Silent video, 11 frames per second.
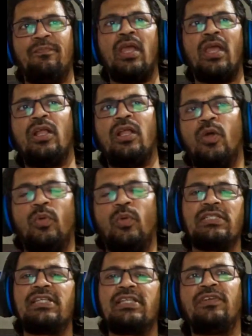Now what is this
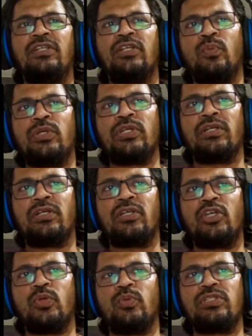I have written over here?
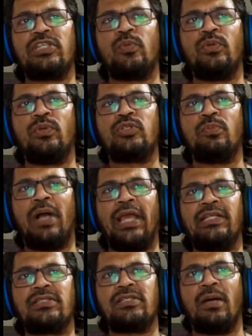Q is equal to
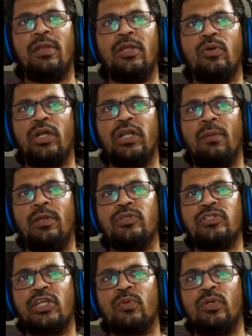minus W, or W is
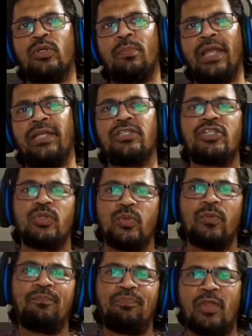equal to minus Q.
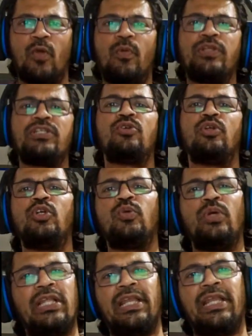We're just going to do in
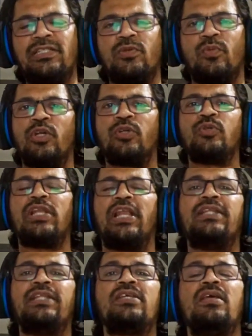the next 1 or 2
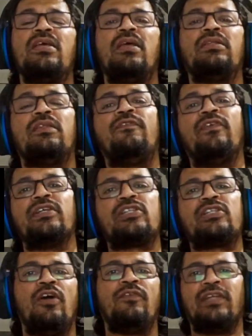slides the first law
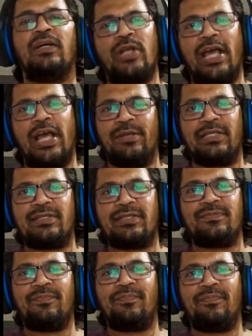of thermodynamics,
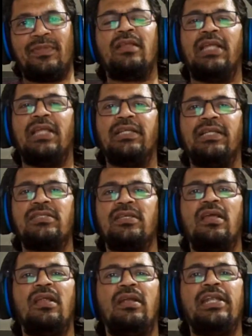that is
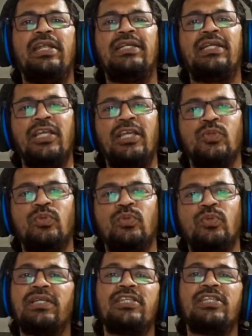delta U
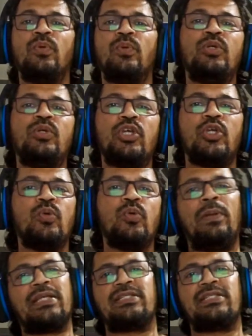is equal to Q
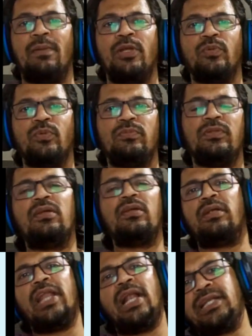plus W.
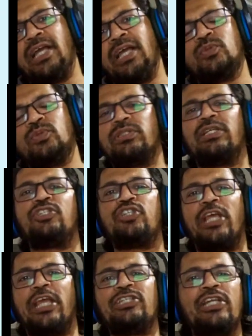Delta U, the
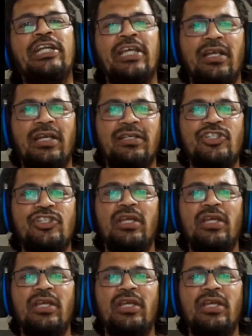change in internal energy,